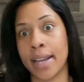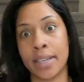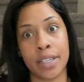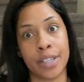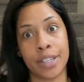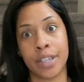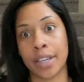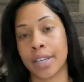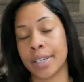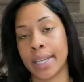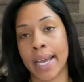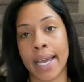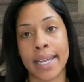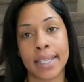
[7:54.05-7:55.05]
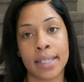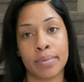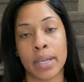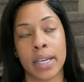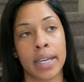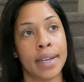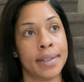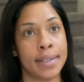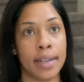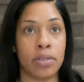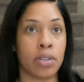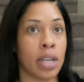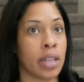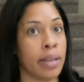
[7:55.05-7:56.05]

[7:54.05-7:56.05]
just took a test because I was like,